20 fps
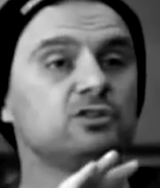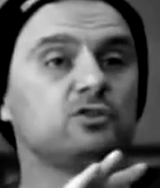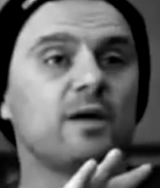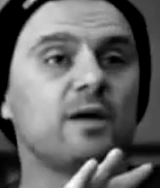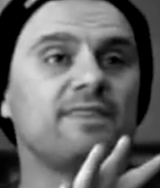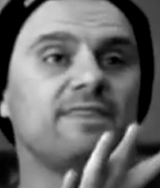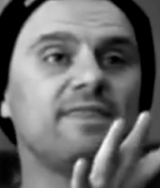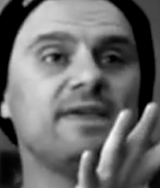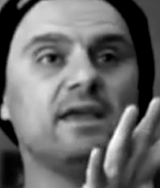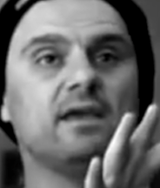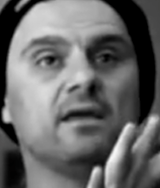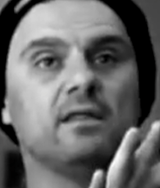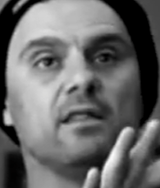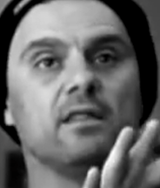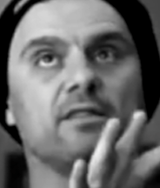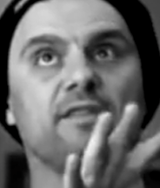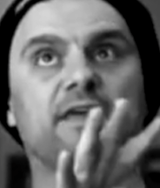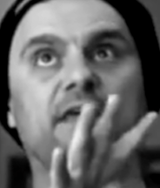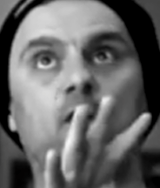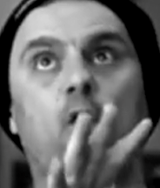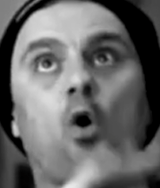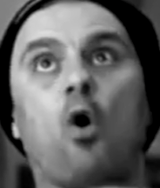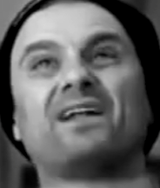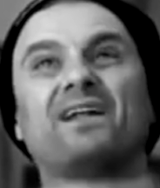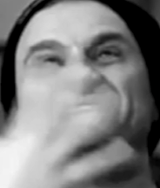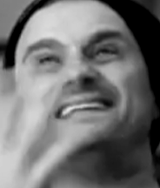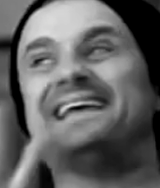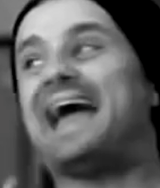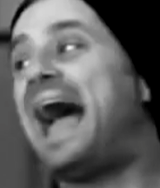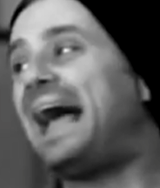So I think the
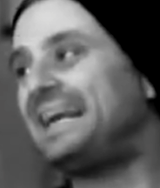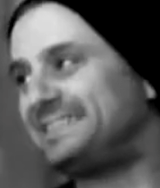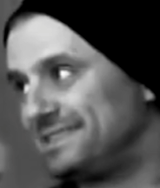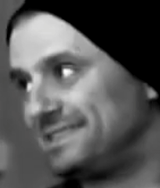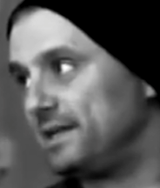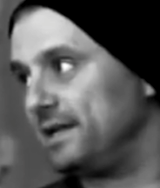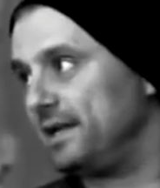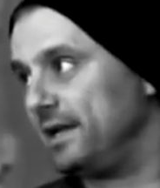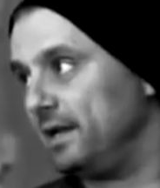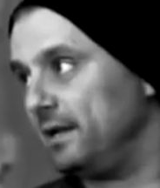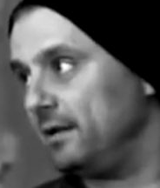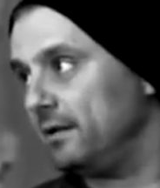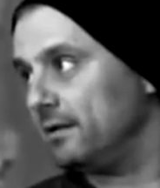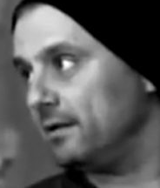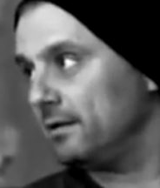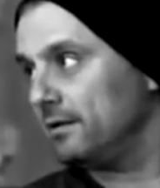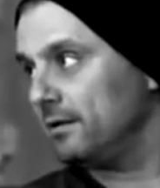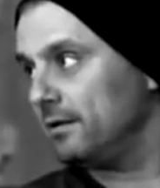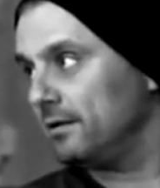audacity